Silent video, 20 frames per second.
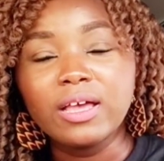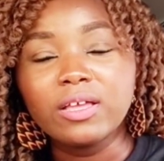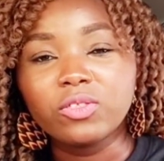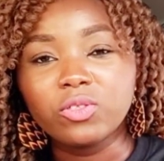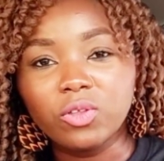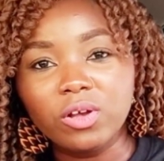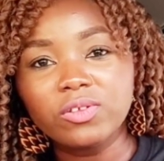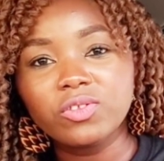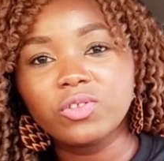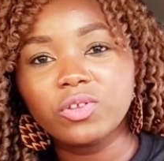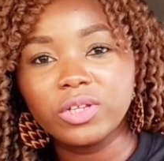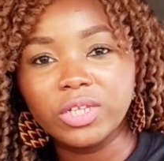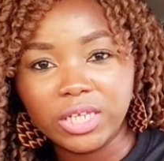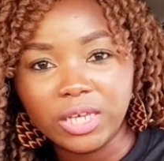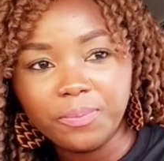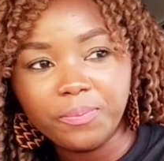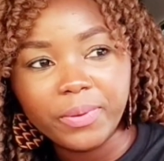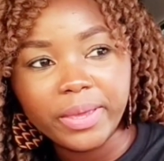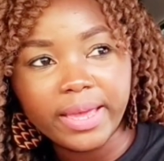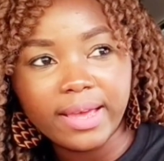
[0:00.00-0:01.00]
does the
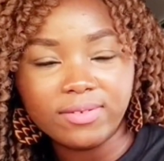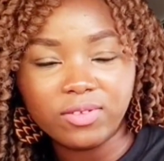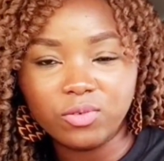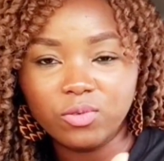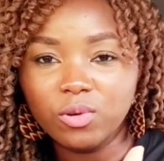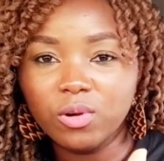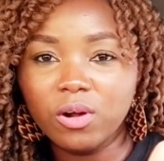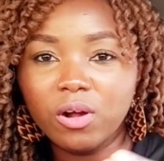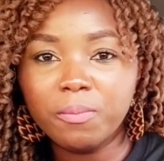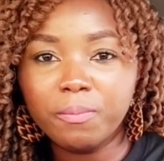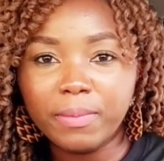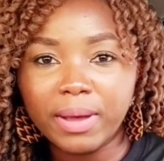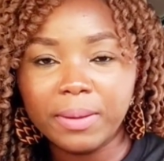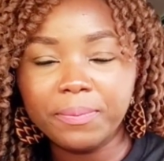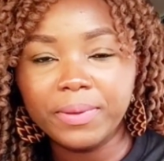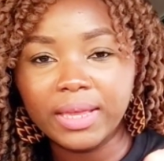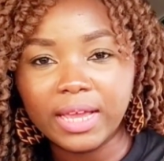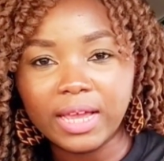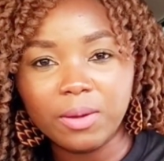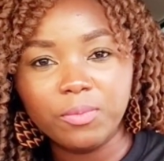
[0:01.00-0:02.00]
GPS Google map
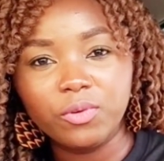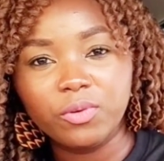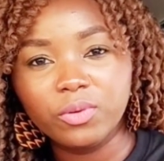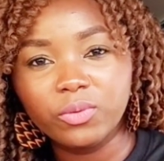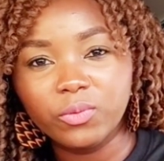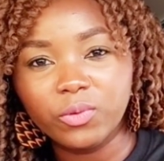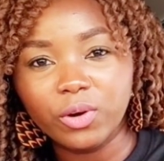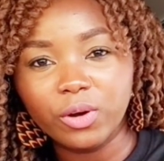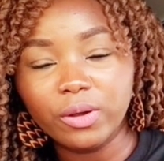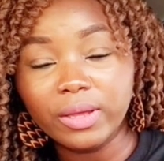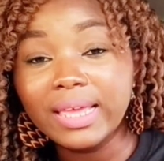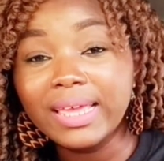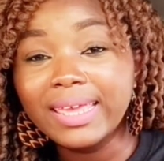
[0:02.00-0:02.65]
in Cameroon work?